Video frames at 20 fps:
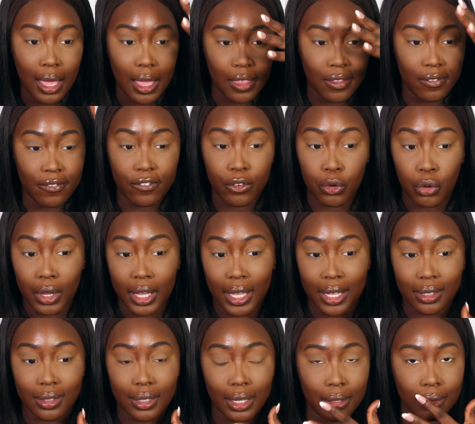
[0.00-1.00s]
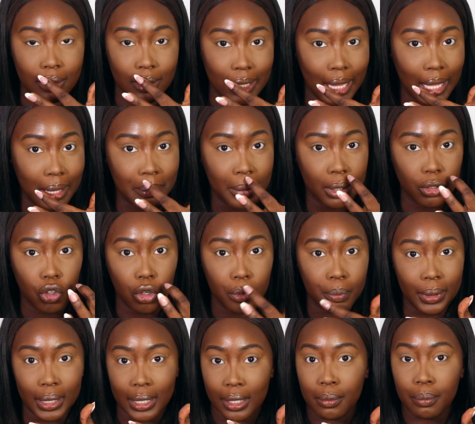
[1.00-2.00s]
and forehead and like my top
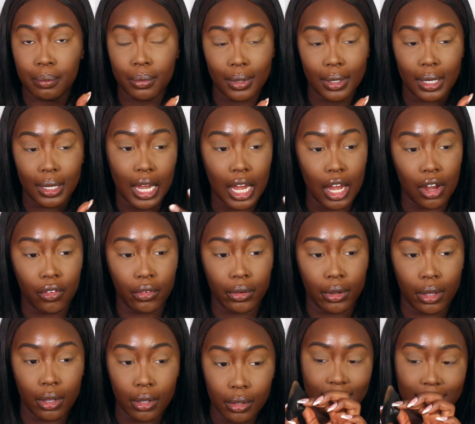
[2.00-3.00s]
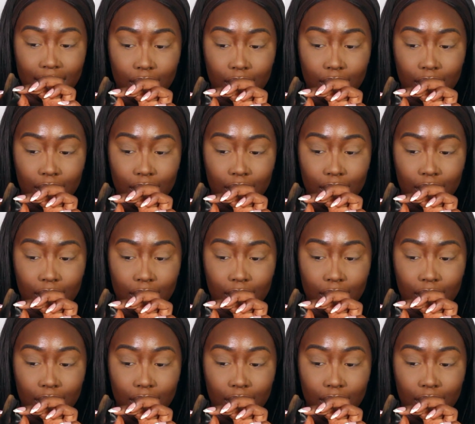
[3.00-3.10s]
lip area.